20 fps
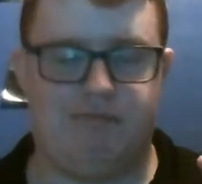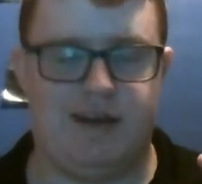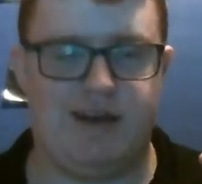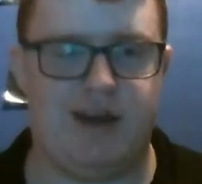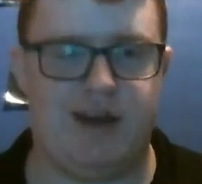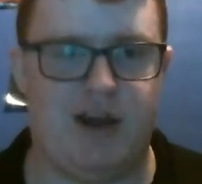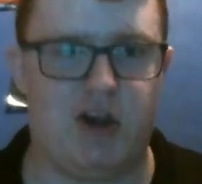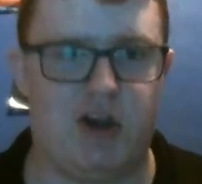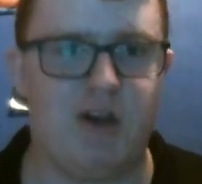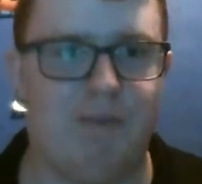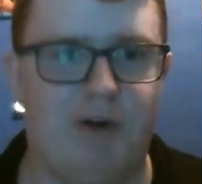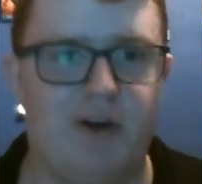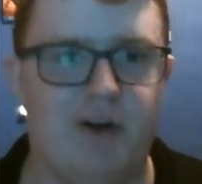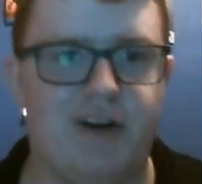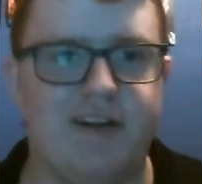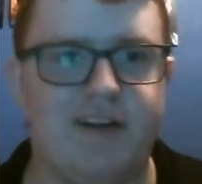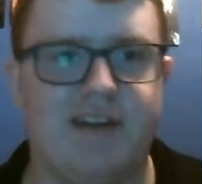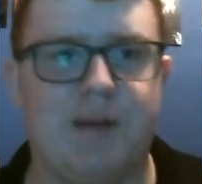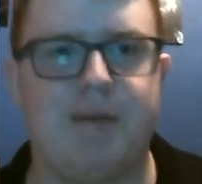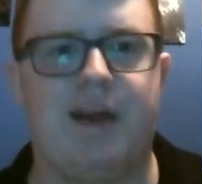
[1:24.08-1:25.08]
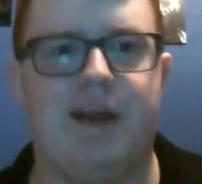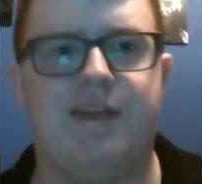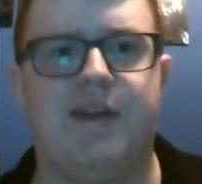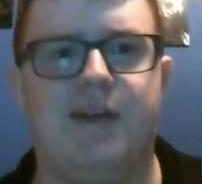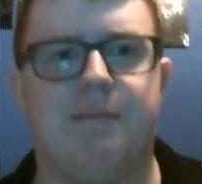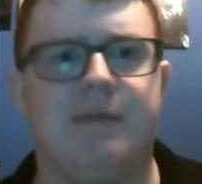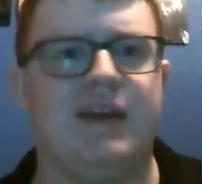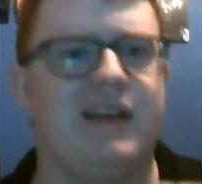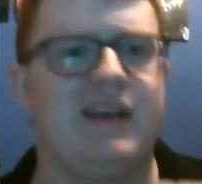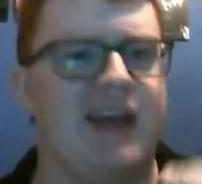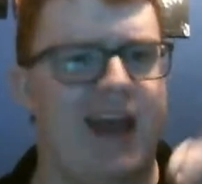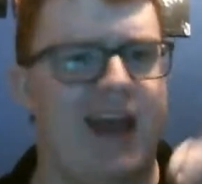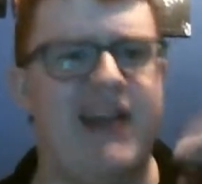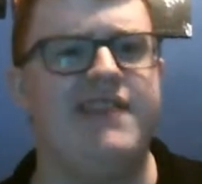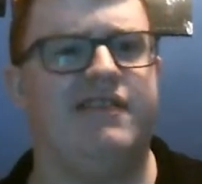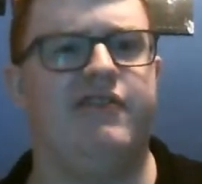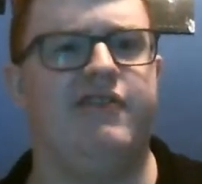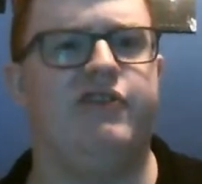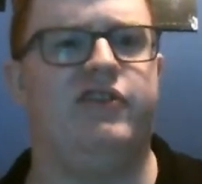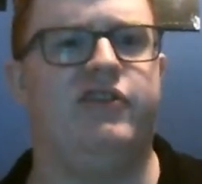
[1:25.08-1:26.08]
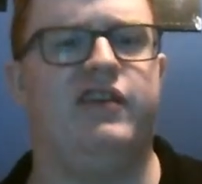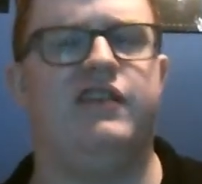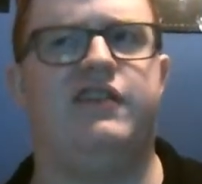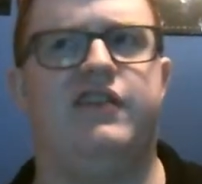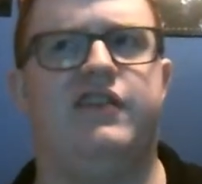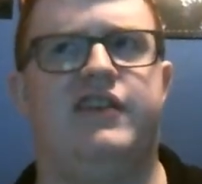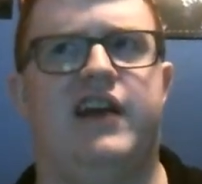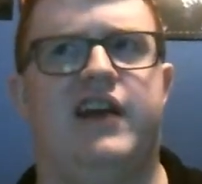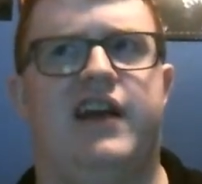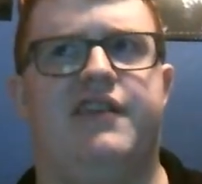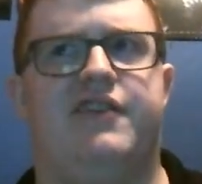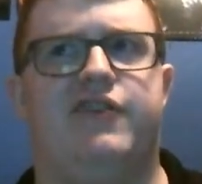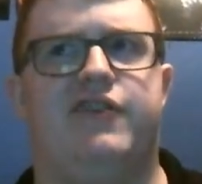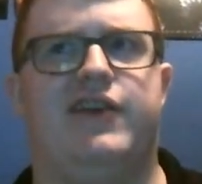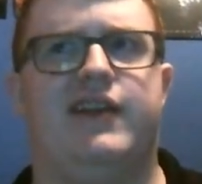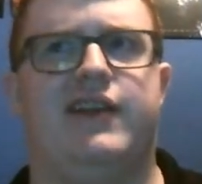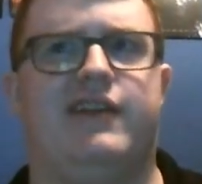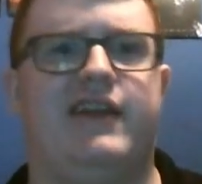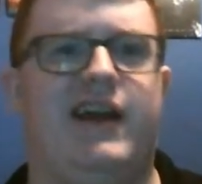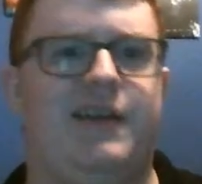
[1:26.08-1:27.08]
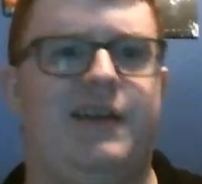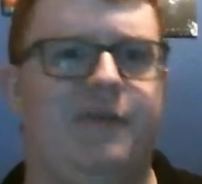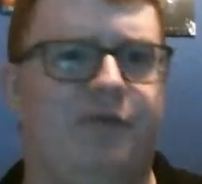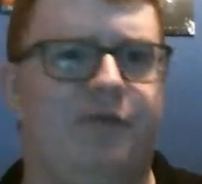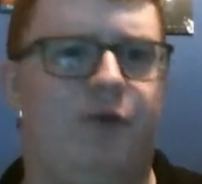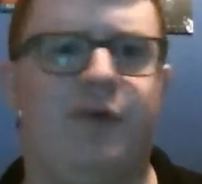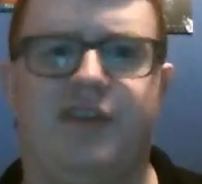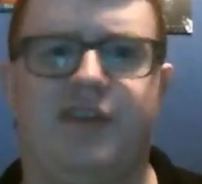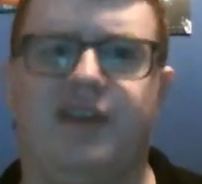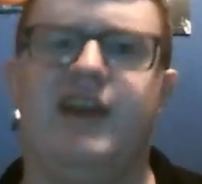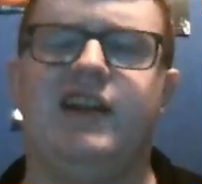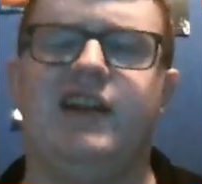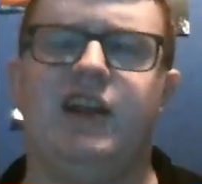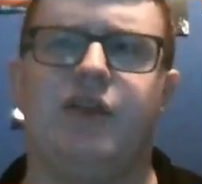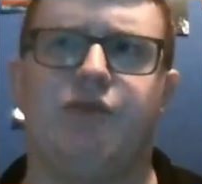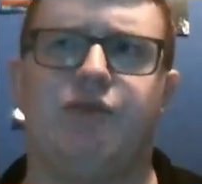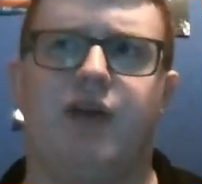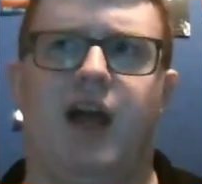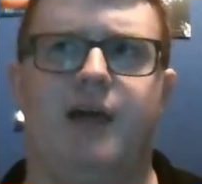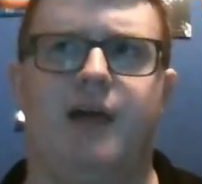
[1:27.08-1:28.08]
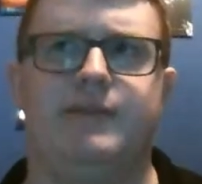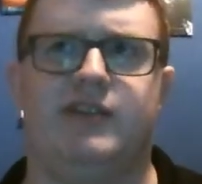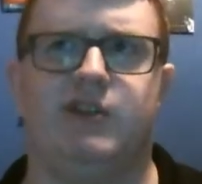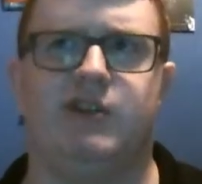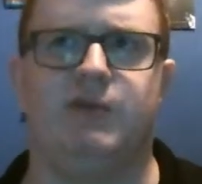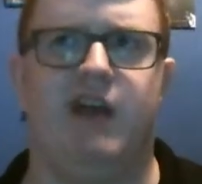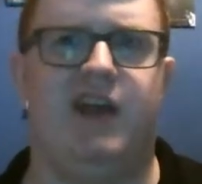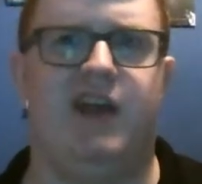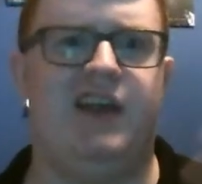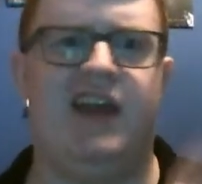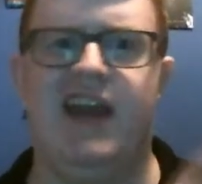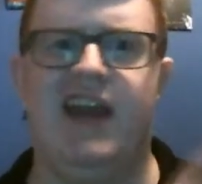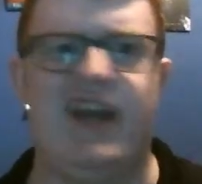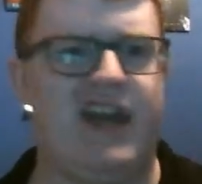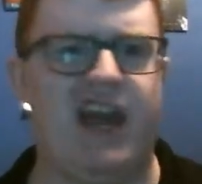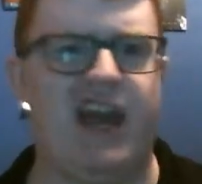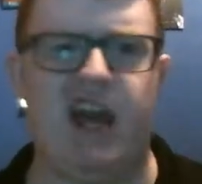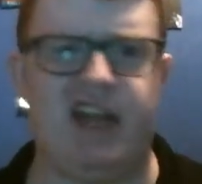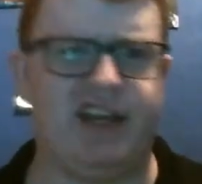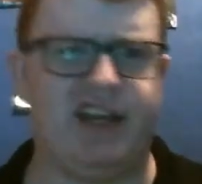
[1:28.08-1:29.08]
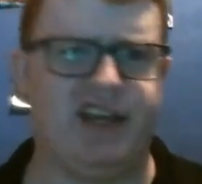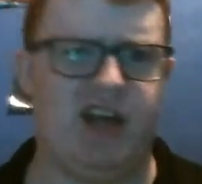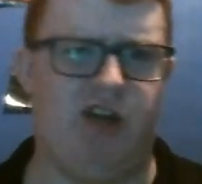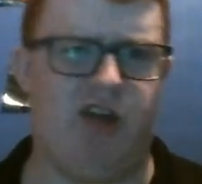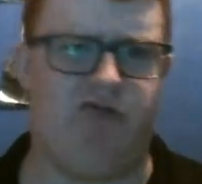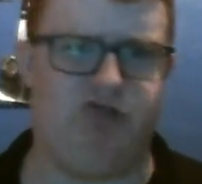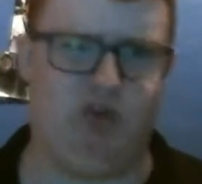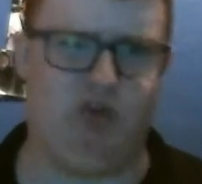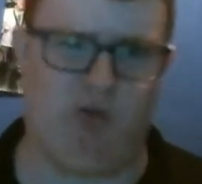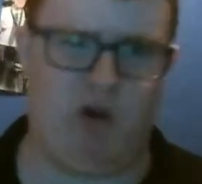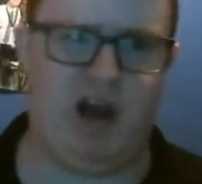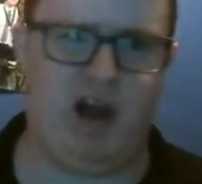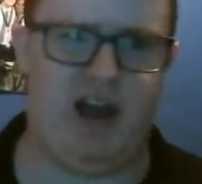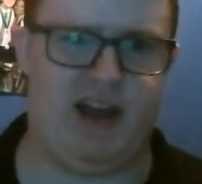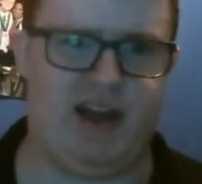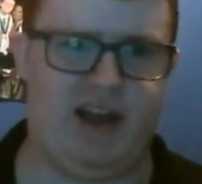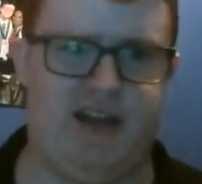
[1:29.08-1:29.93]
Harry Potter's name ended up being entered into that, so he's ended up forcing into this ring competition without any knowledge why.